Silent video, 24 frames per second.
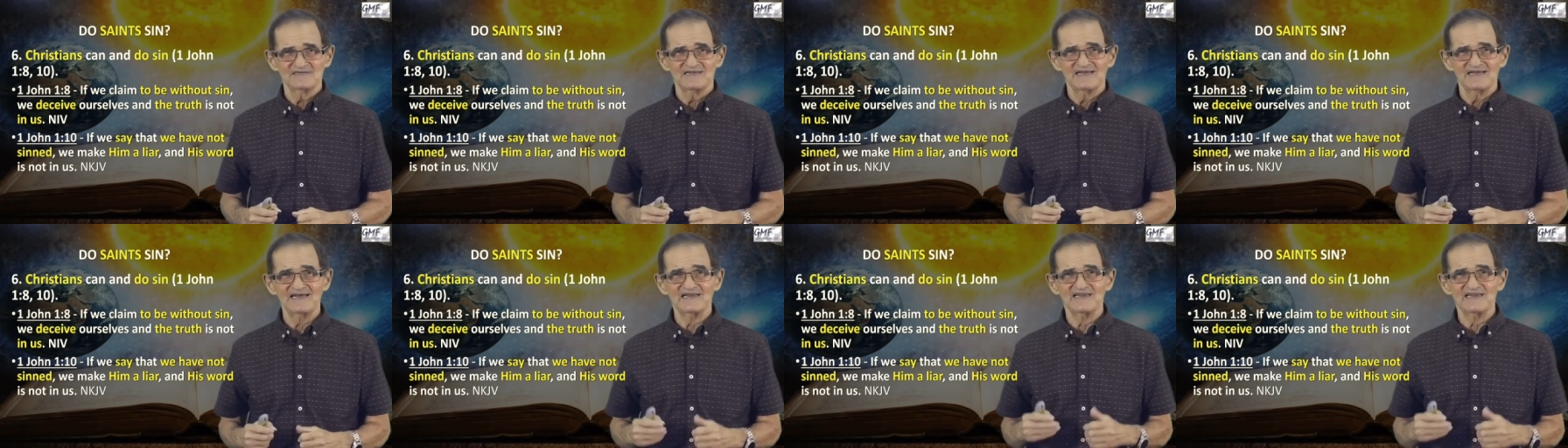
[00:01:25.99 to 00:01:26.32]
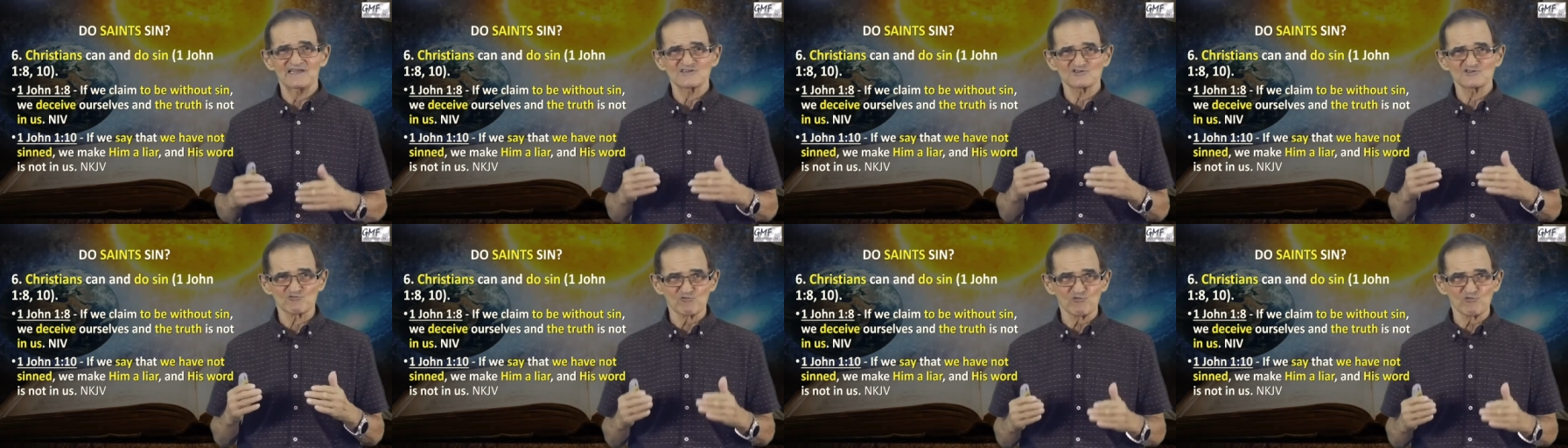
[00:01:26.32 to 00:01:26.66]
and
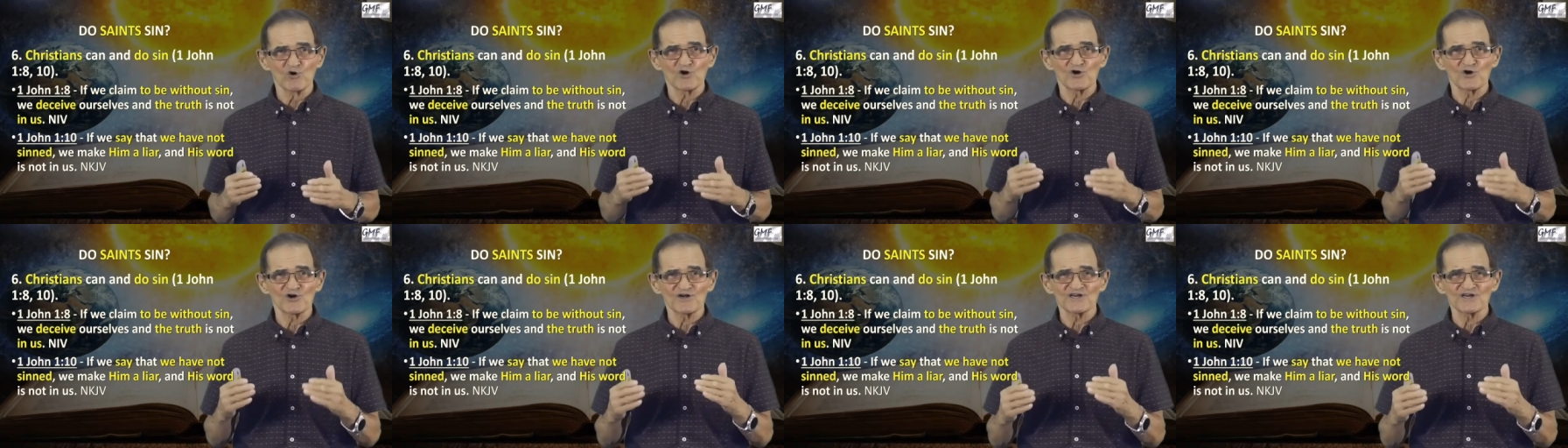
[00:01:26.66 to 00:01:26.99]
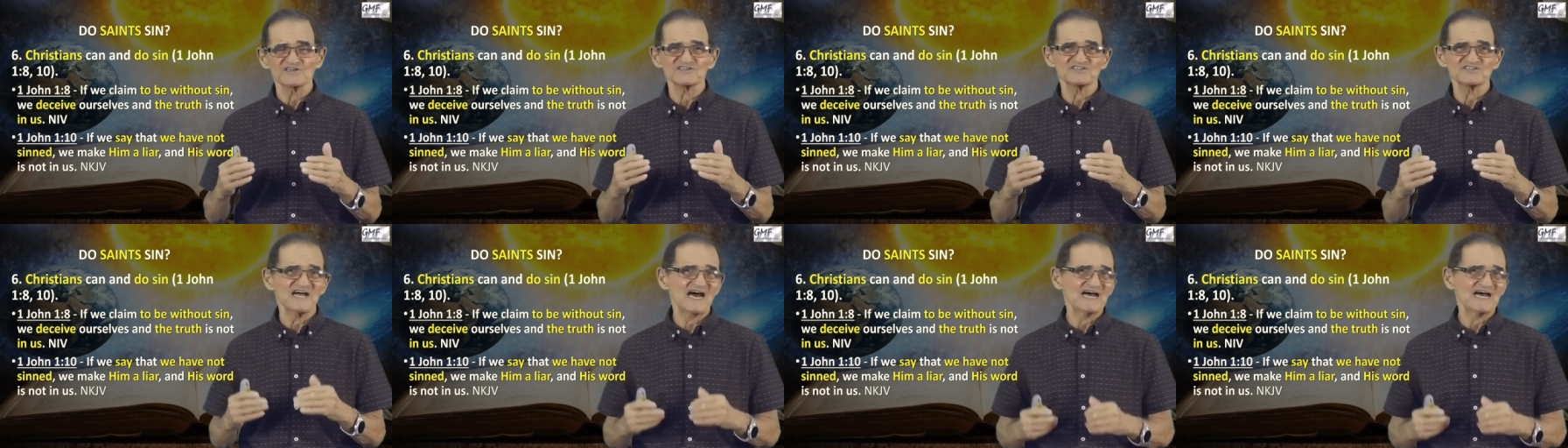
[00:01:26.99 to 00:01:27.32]
his word
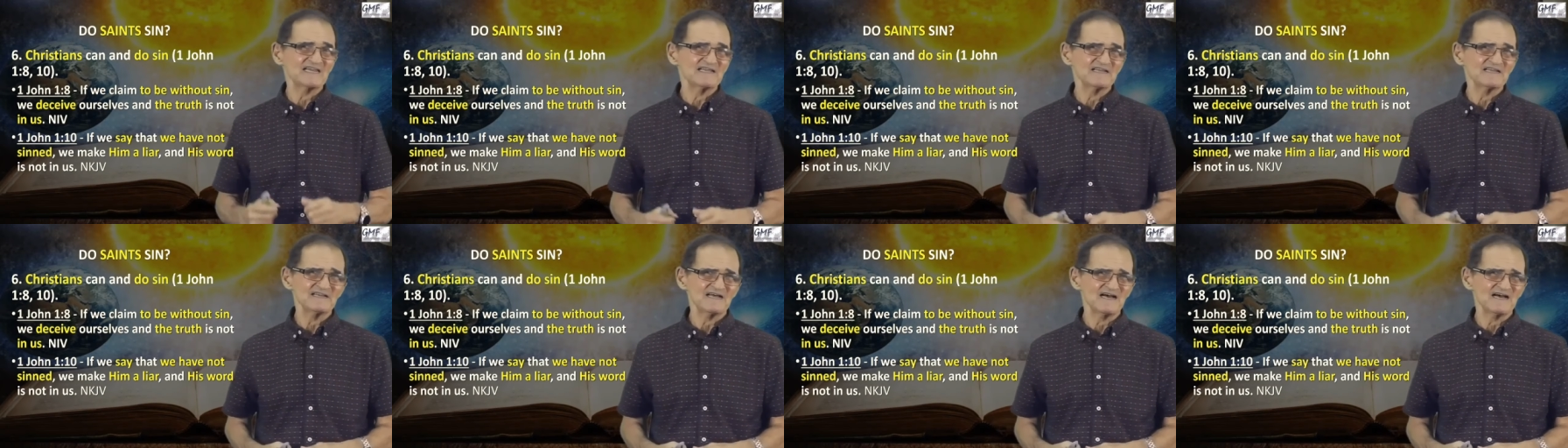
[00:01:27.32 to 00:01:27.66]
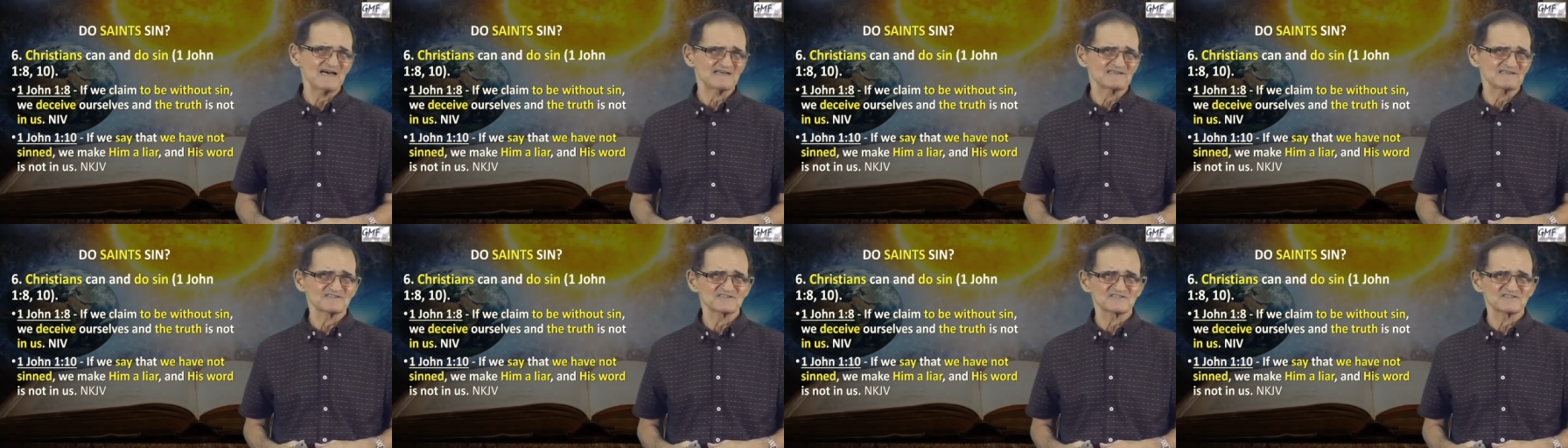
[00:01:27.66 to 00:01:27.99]
is not in
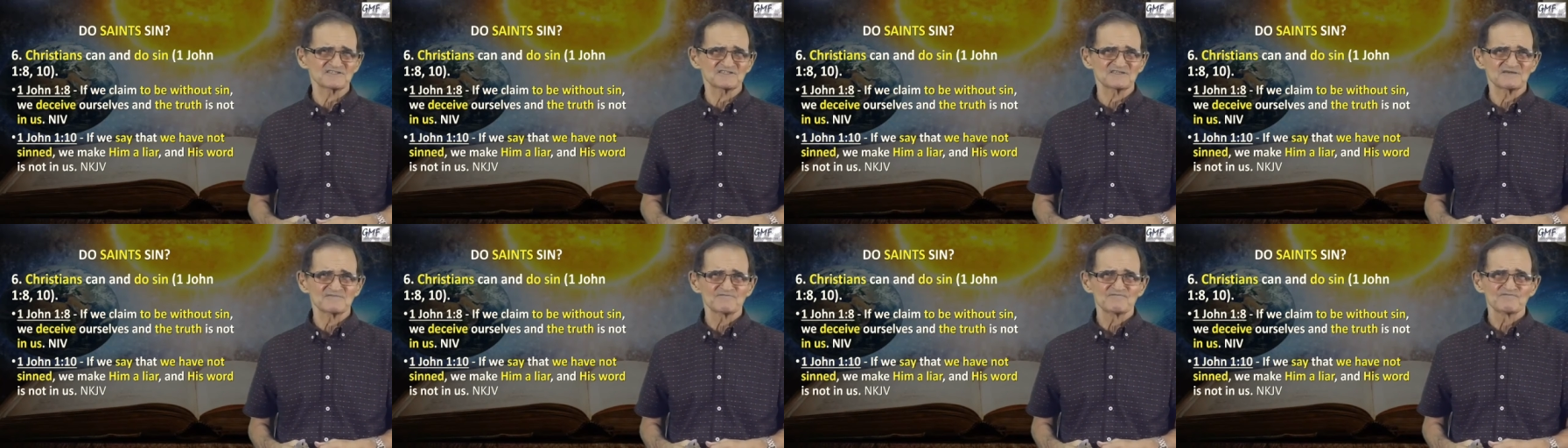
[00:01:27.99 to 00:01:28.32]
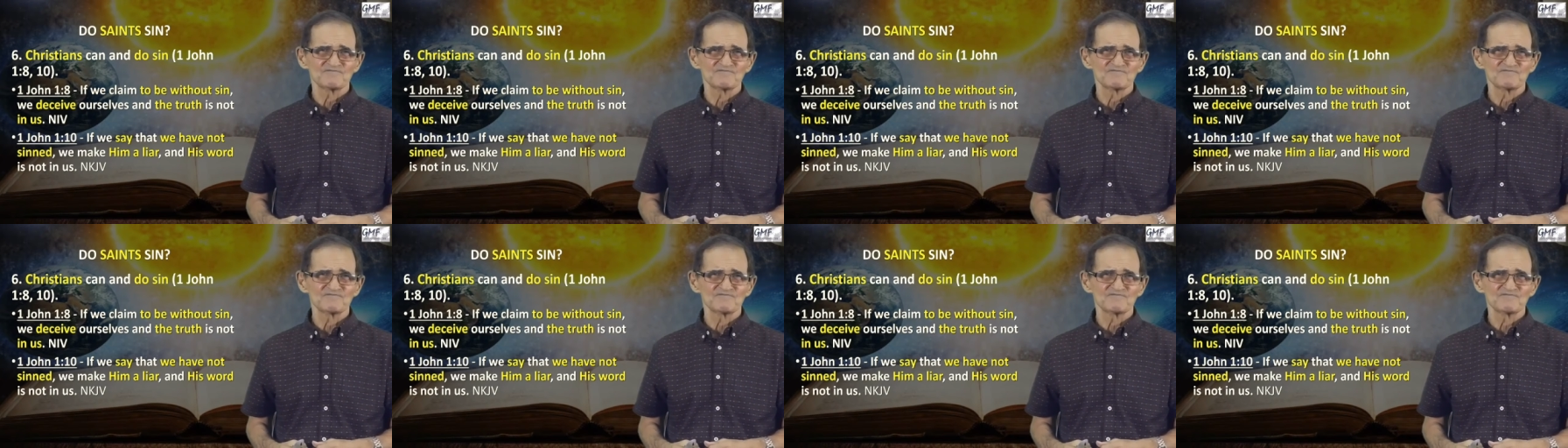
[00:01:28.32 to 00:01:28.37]
us.